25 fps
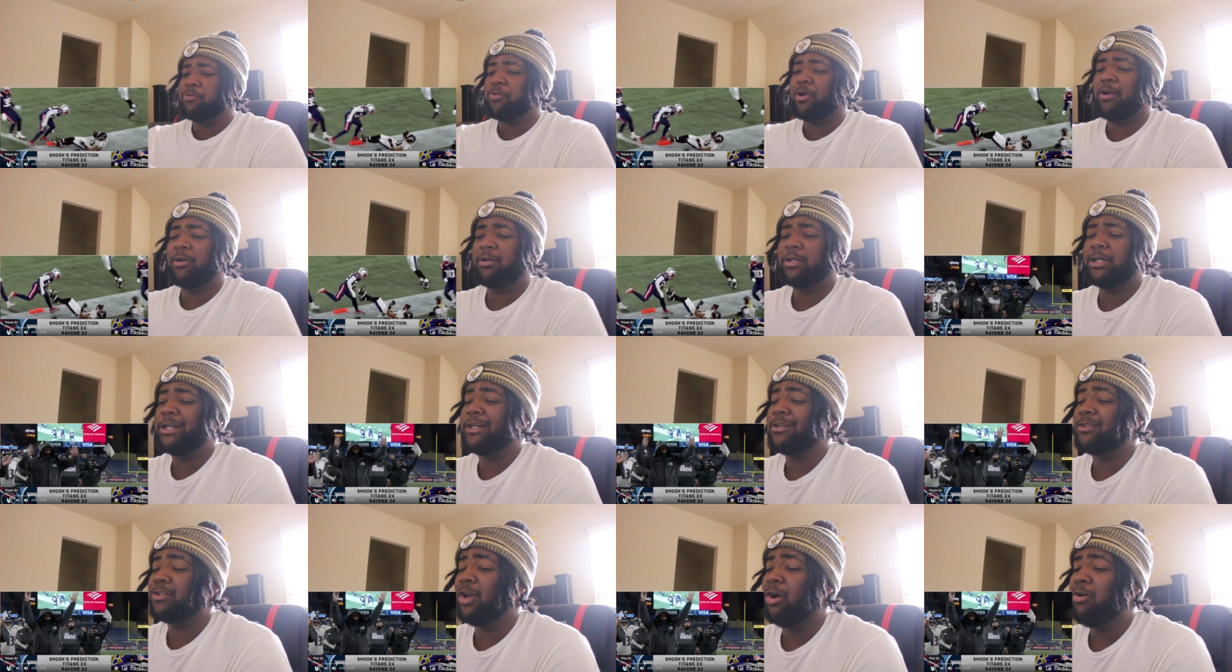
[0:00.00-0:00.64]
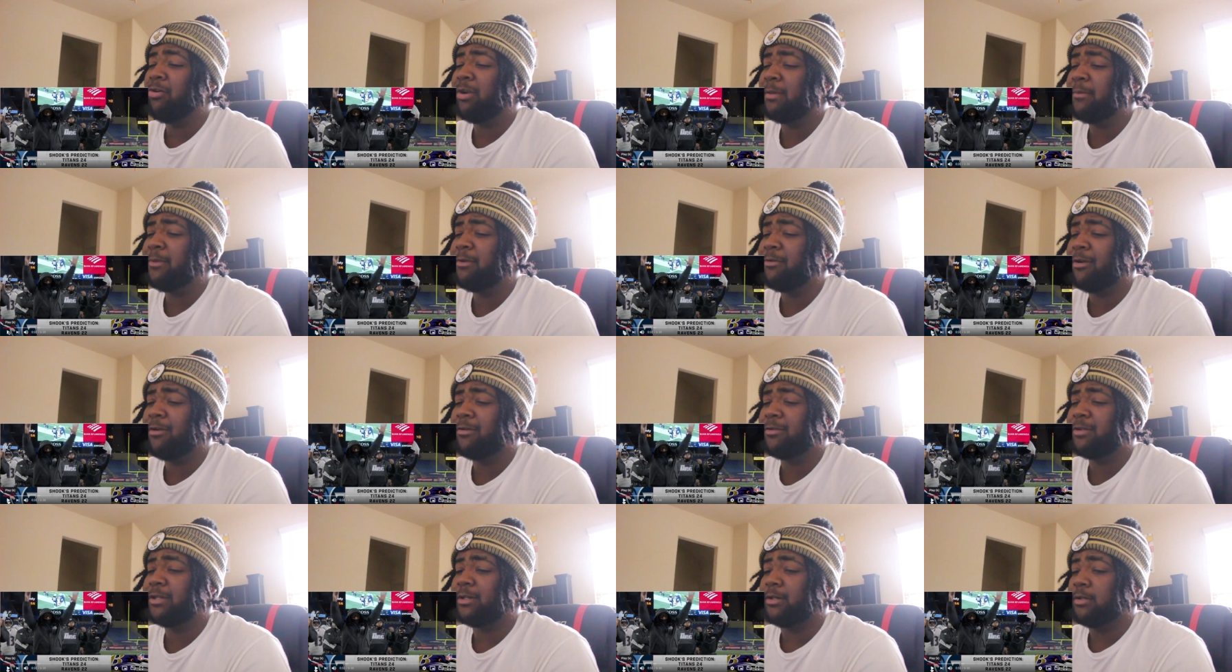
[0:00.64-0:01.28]
wrong though. Don't get me
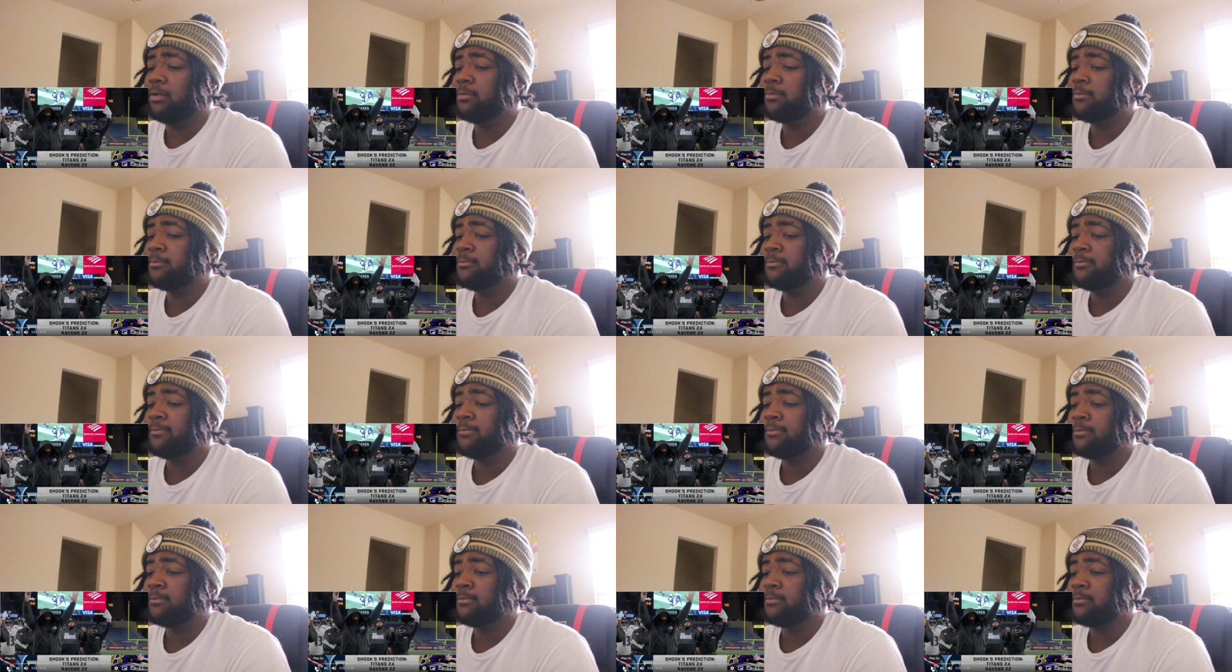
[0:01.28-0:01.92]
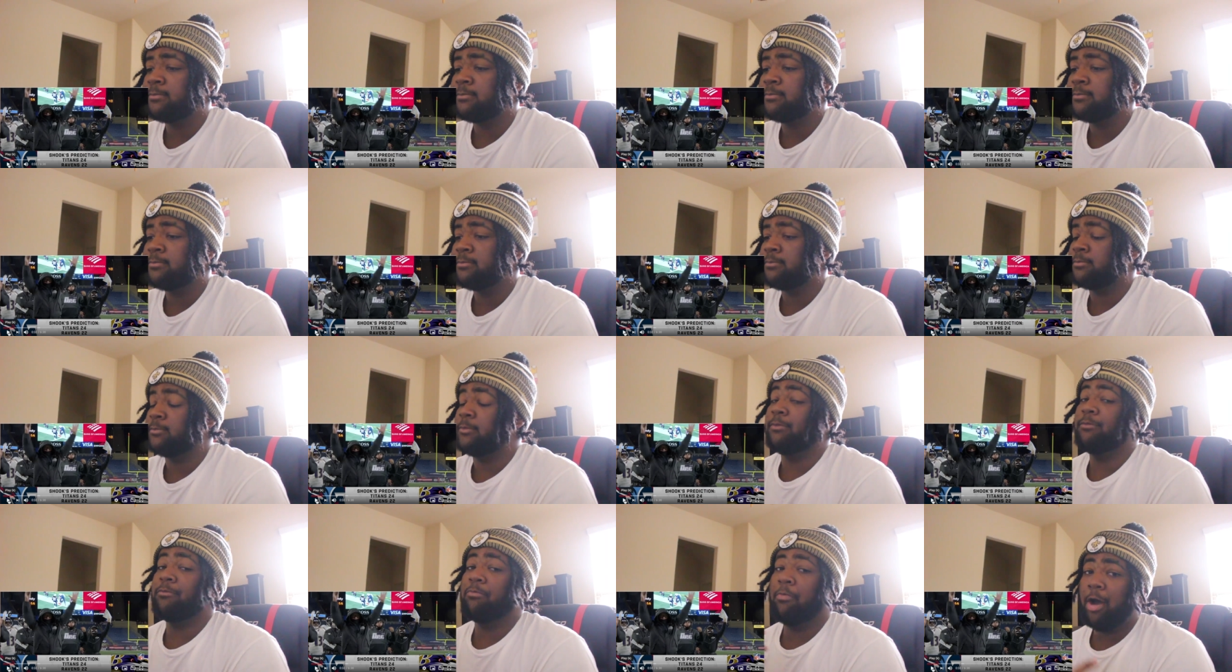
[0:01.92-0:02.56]
wrong though.
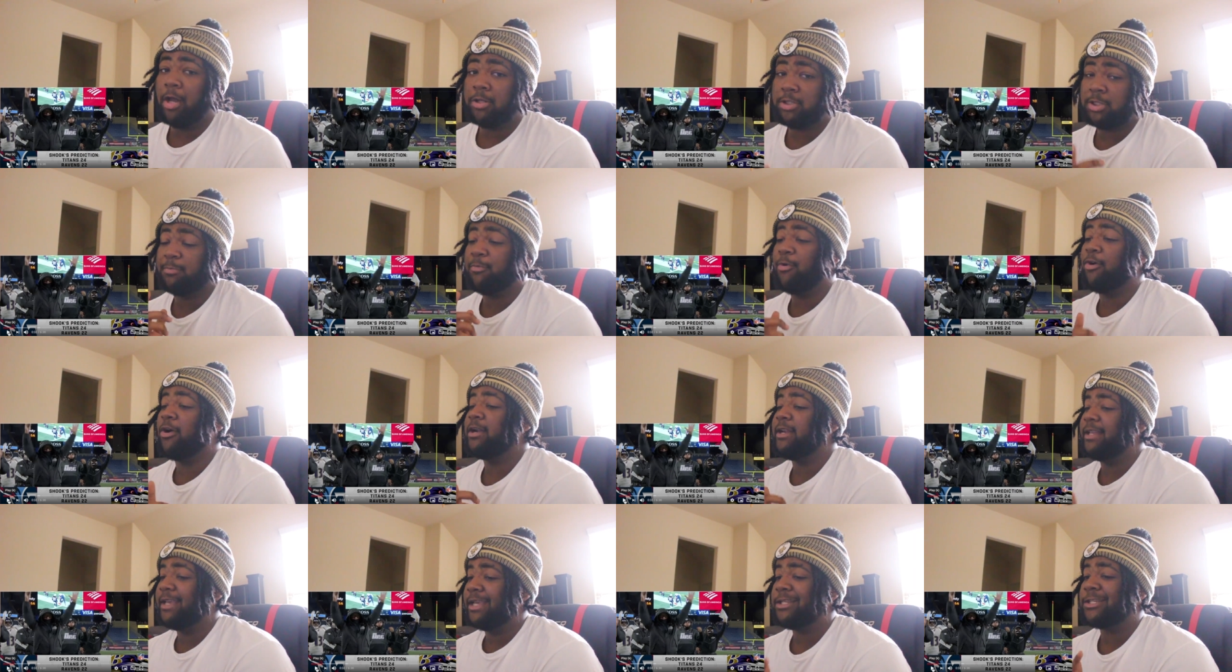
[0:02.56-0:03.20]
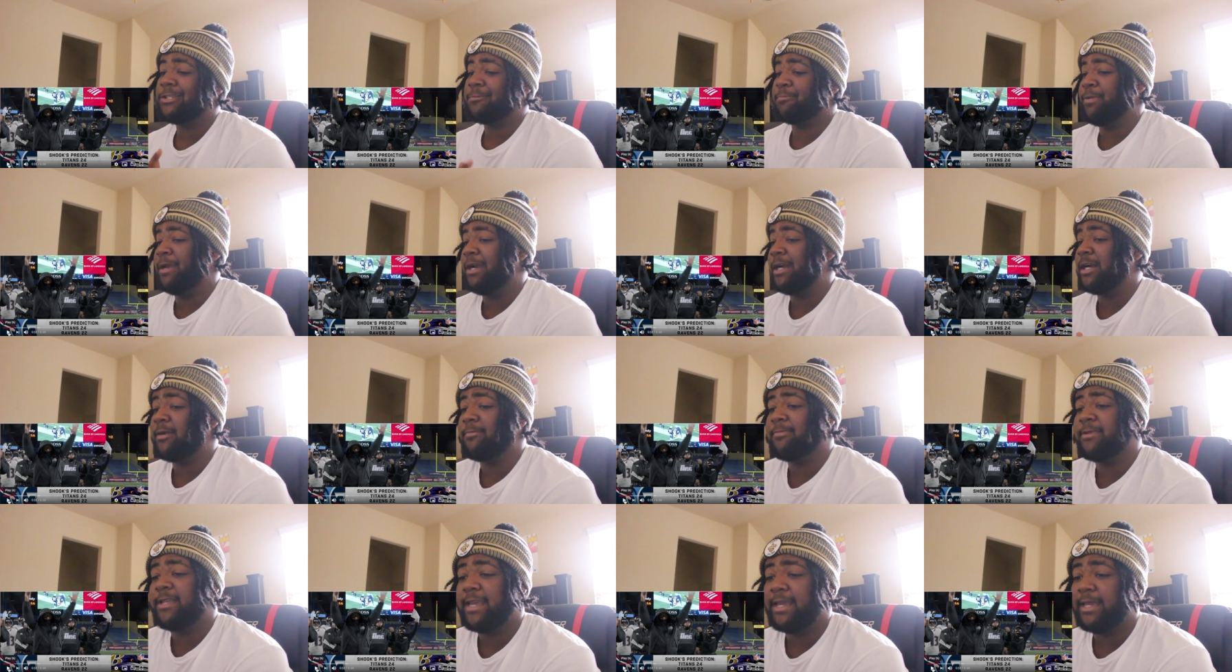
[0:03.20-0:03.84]
Baltimore did just pick
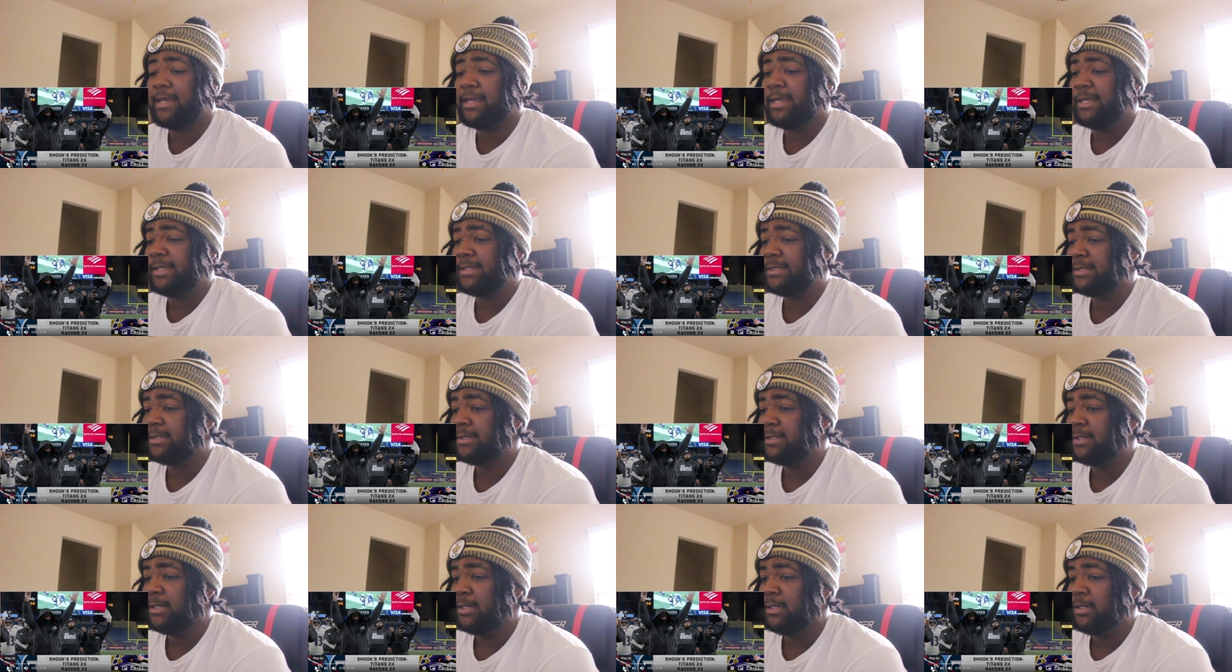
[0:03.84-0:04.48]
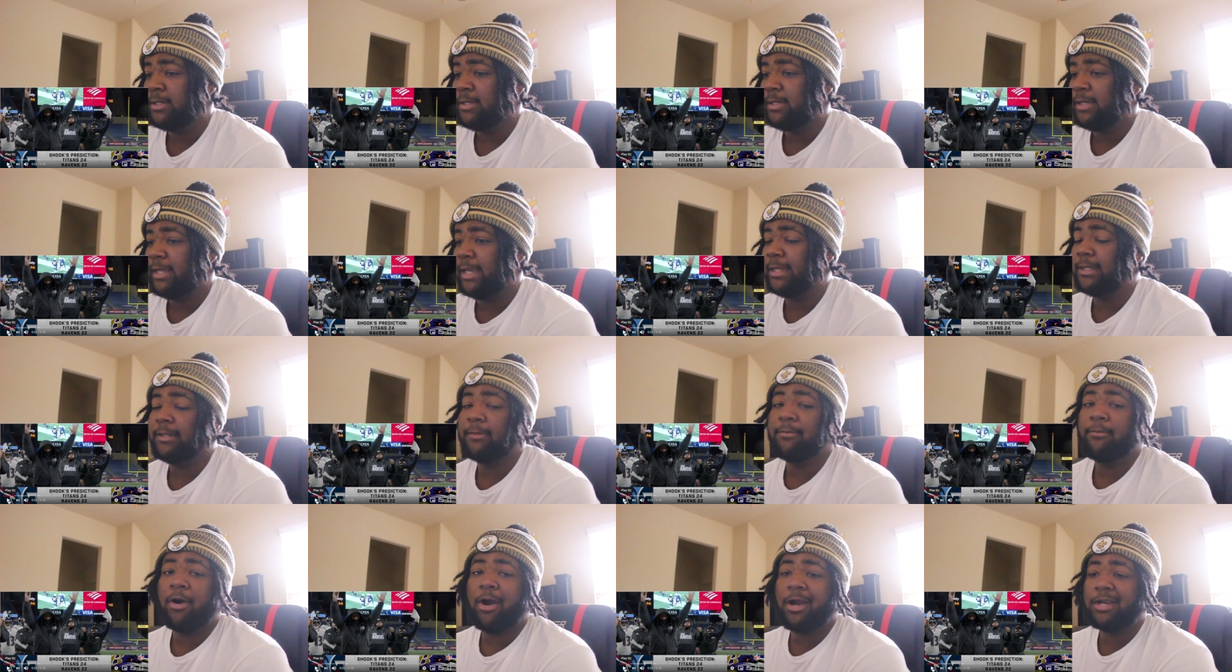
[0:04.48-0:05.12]
up Dez, and
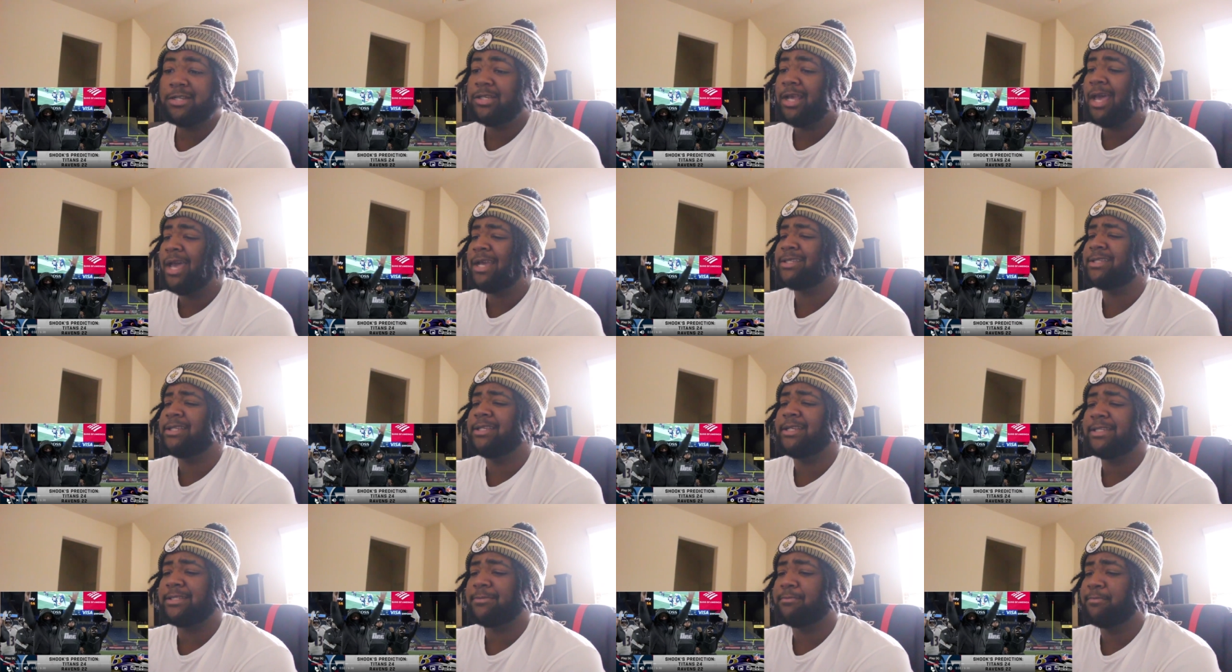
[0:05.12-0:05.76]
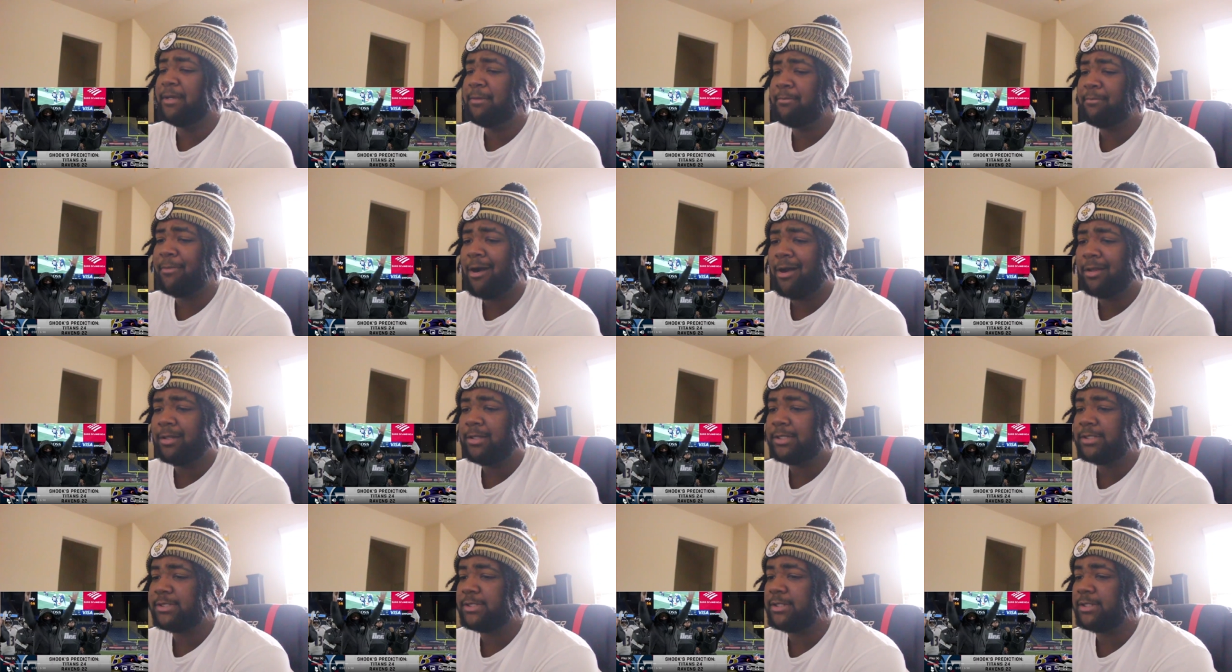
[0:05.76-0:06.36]
Lamar Jackson has been balling.